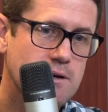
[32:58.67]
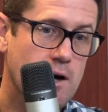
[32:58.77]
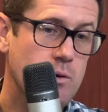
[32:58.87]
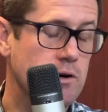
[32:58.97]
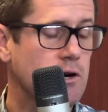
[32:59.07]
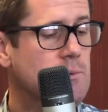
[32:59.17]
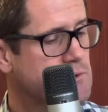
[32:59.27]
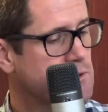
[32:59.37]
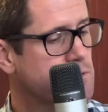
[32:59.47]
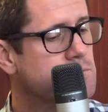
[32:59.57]
I would hope
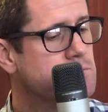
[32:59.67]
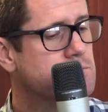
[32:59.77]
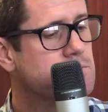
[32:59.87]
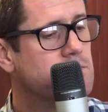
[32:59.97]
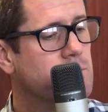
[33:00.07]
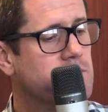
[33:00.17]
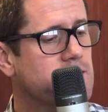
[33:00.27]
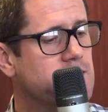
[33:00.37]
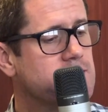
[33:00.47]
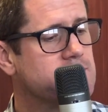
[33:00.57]
so. I mean,
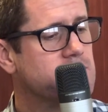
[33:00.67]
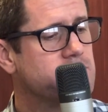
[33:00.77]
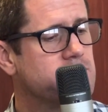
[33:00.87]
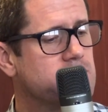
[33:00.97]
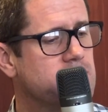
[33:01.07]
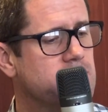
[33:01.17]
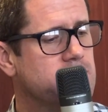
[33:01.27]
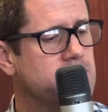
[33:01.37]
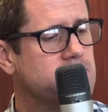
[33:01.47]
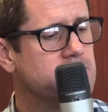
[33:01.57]
that is definitely
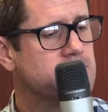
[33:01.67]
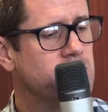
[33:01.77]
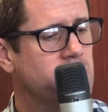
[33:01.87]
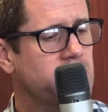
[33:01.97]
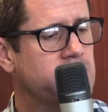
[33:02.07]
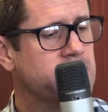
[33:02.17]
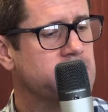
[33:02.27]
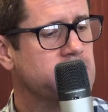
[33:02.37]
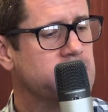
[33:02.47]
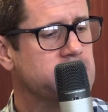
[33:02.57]
the plan and the
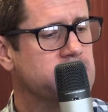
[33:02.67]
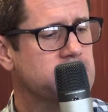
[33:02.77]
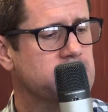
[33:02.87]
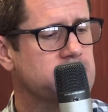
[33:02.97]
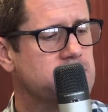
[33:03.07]
idea